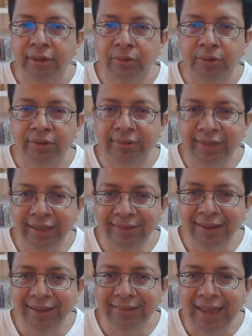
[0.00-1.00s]
So it's
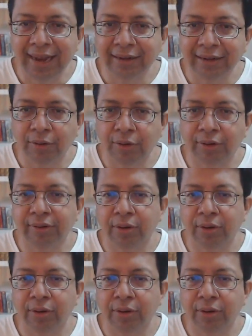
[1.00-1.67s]
things like that, or